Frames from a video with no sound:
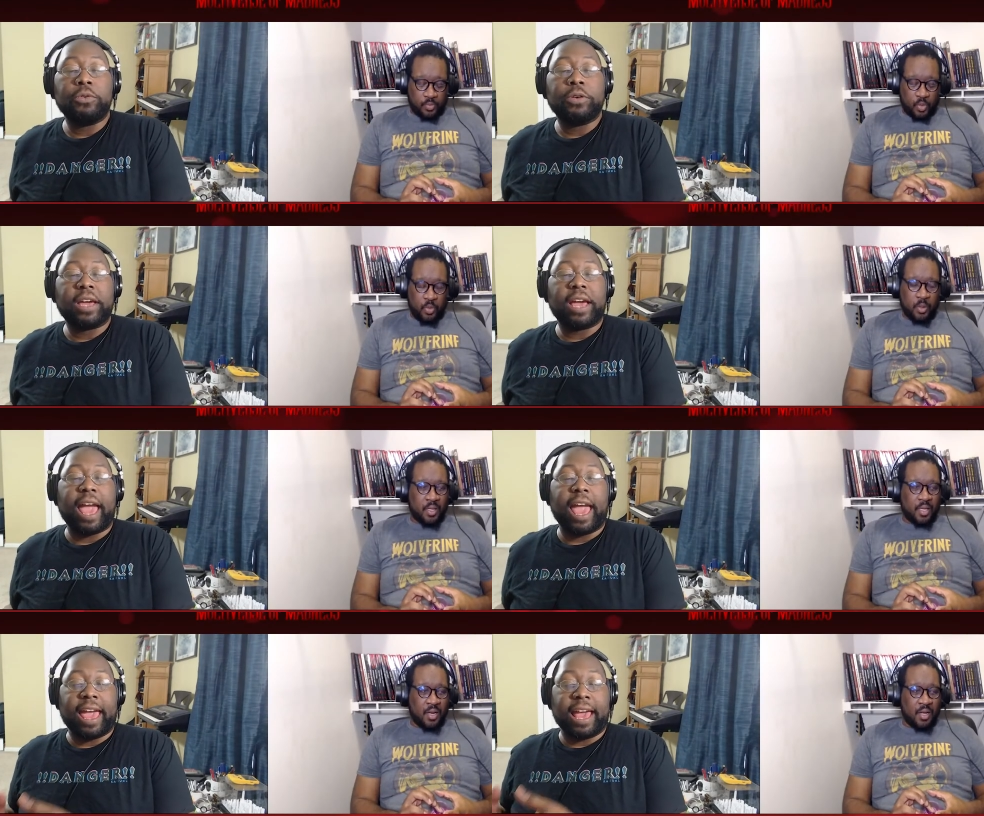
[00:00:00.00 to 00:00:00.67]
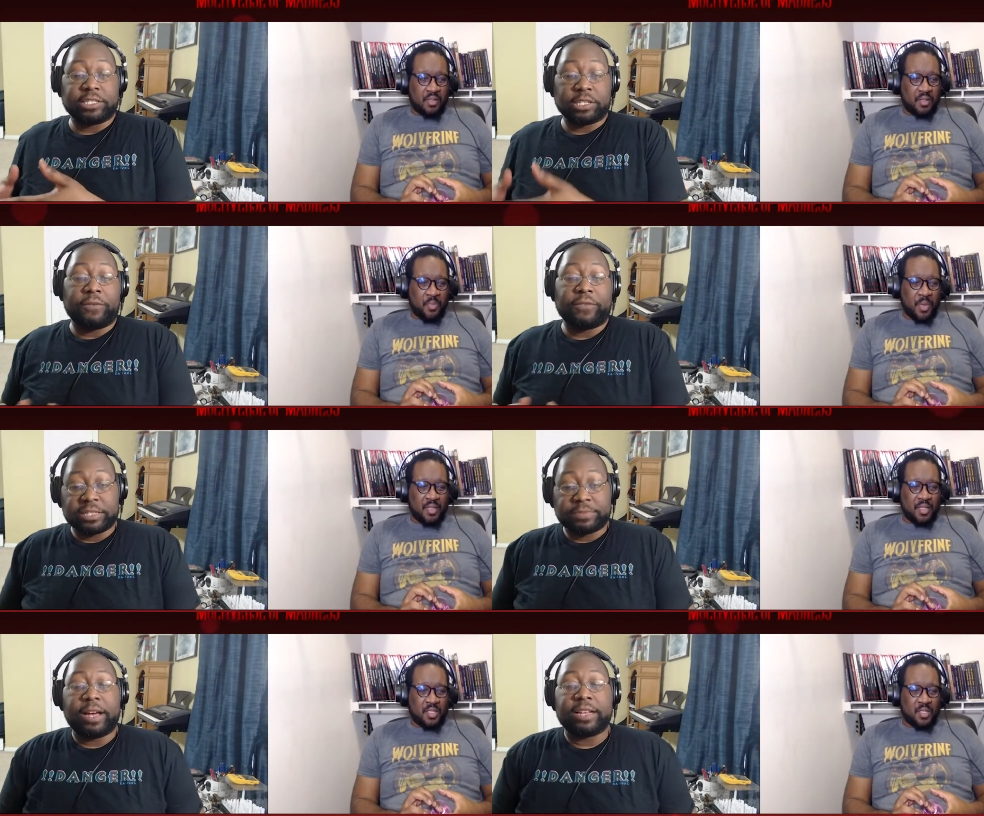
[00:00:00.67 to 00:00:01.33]
Speaker 1: Well, it also
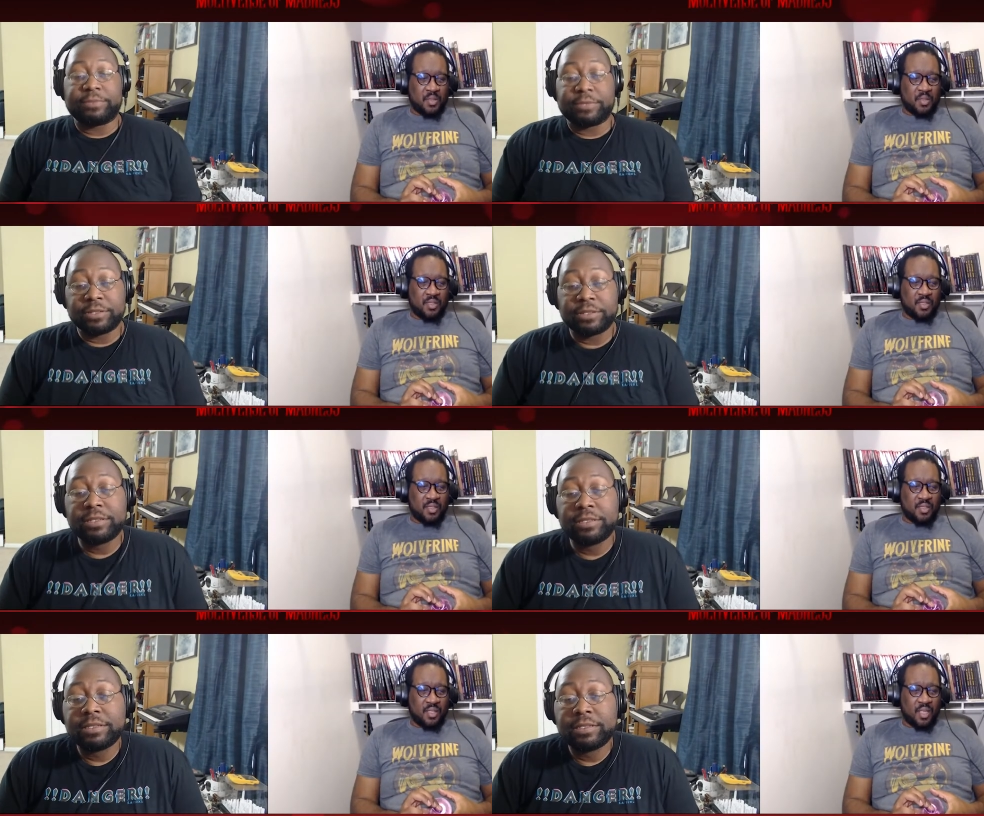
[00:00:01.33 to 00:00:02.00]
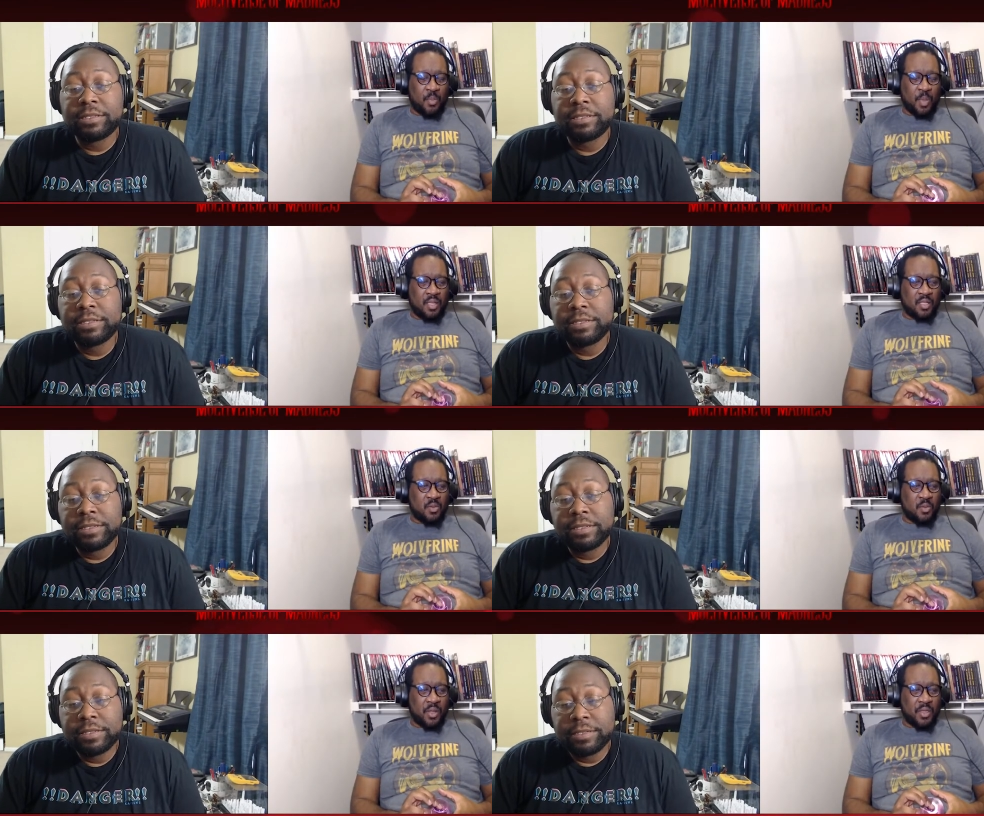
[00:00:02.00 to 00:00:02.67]
makes it possible it makes it
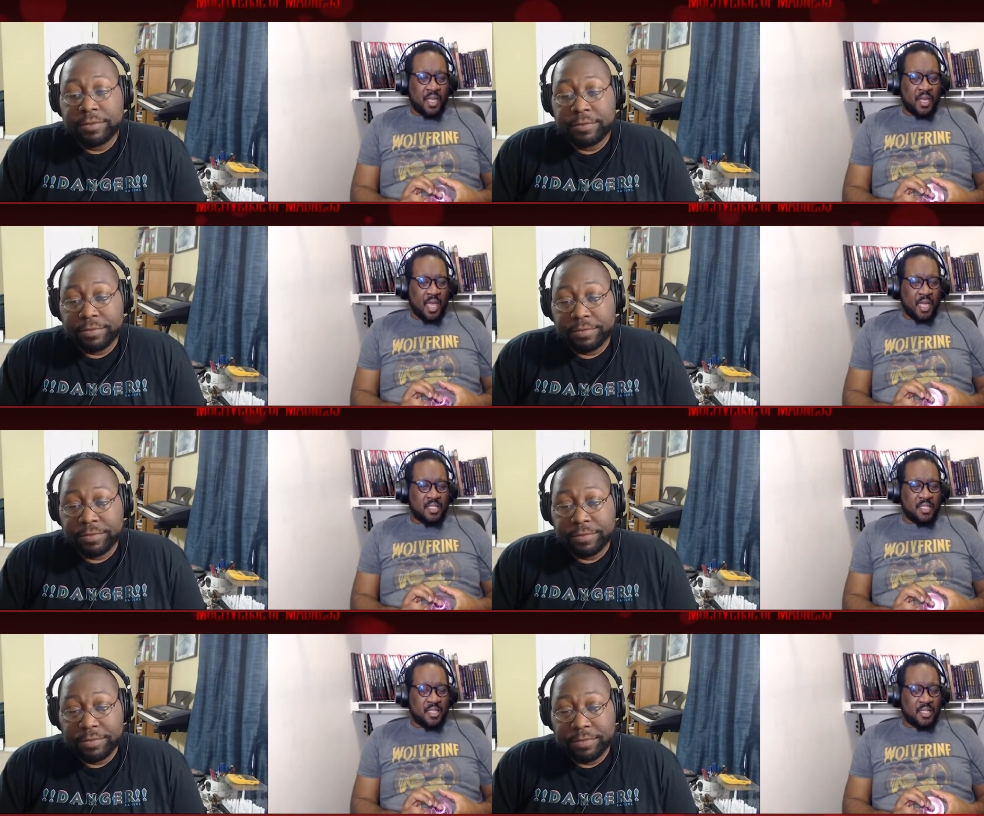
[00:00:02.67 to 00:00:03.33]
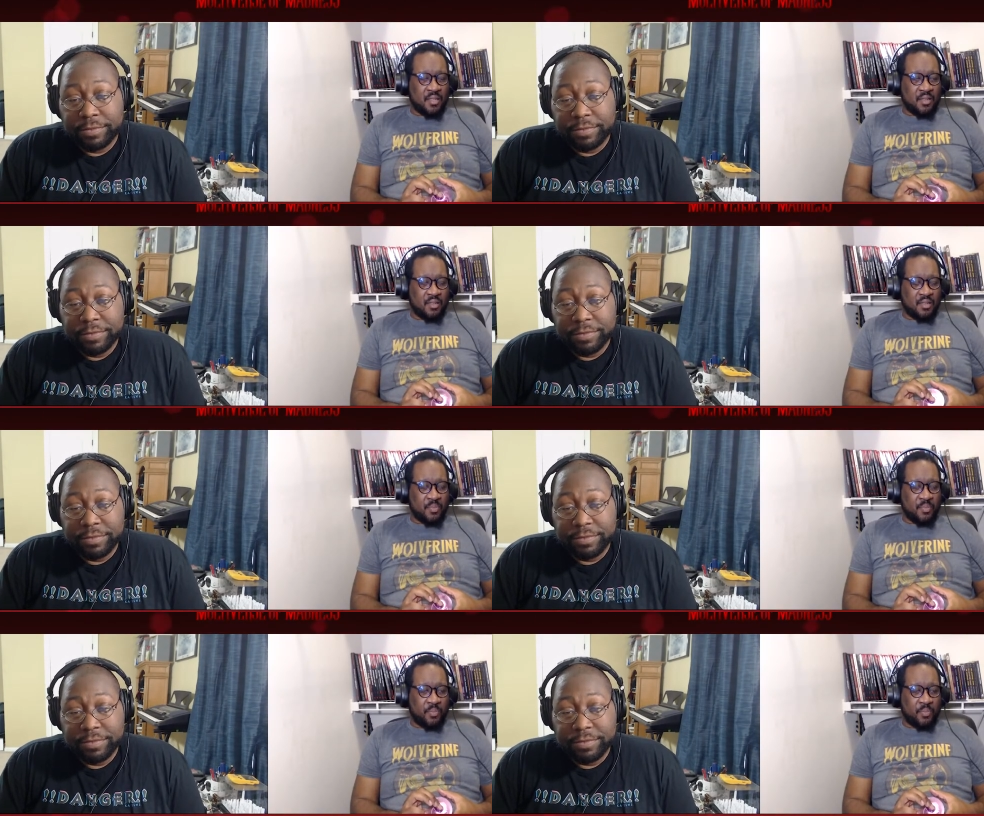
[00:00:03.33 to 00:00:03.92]
to where the connections